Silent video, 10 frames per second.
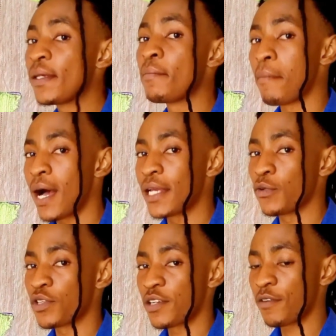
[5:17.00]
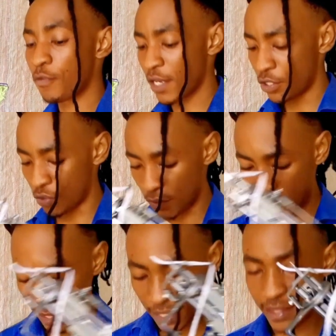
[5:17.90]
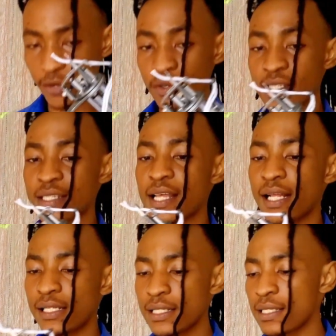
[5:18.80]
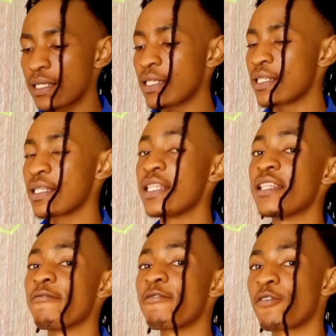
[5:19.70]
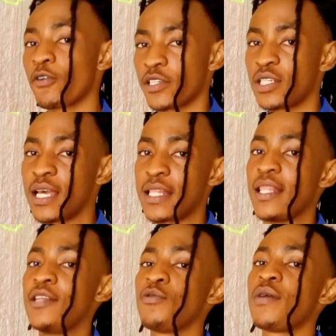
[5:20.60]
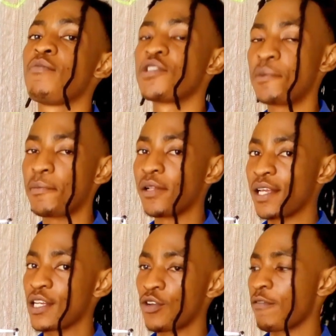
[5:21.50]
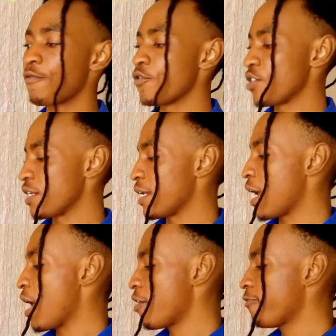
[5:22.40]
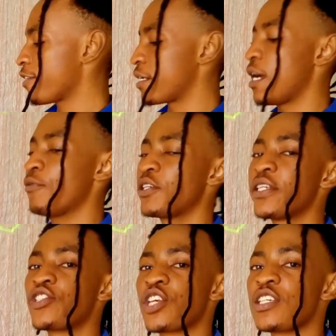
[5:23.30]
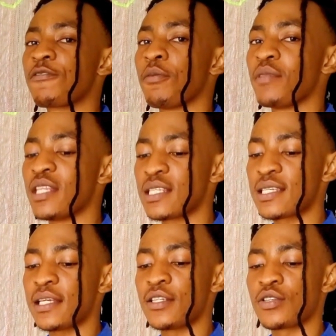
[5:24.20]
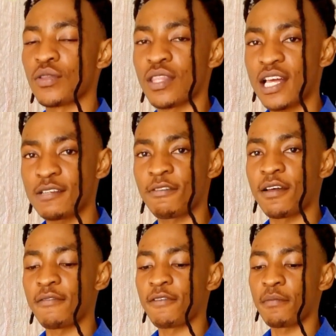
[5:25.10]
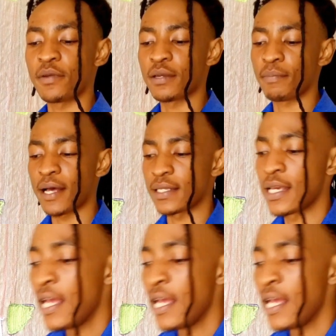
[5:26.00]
in mind, whatever we are doing, the results is in the front side. That's why most people get confused. Like, Arafat, how did it change from this side to that fabric part?